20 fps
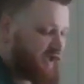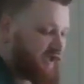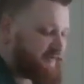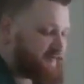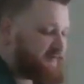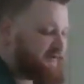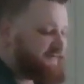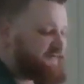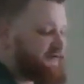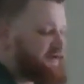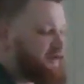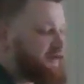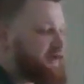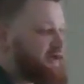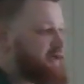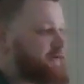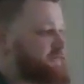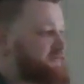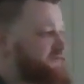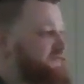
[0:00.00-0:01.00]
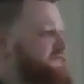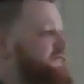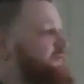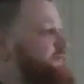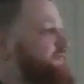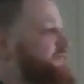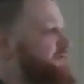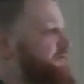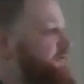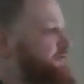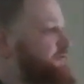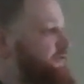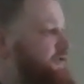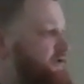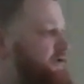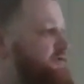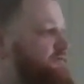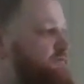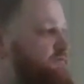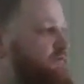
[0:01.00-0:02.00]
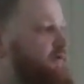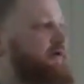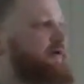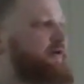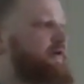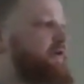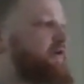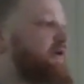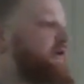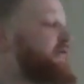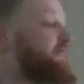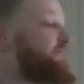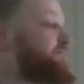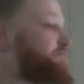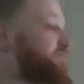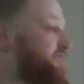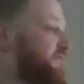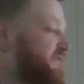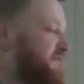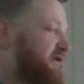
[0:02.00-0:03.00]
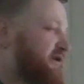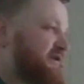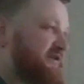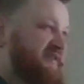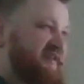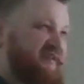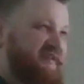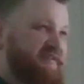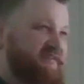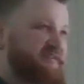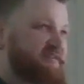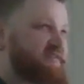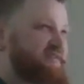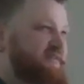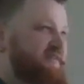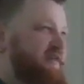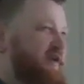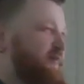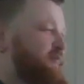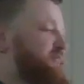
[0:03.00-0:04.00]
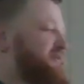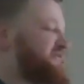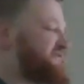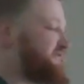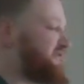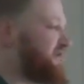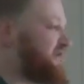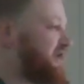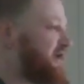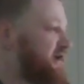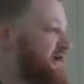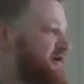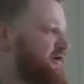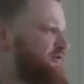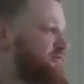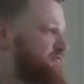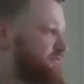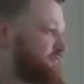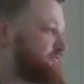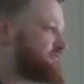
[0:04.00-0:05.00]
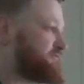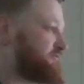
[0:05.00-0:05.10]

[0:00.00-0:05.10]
Epiphany comes from the Greek word, I think it's Epiphaneo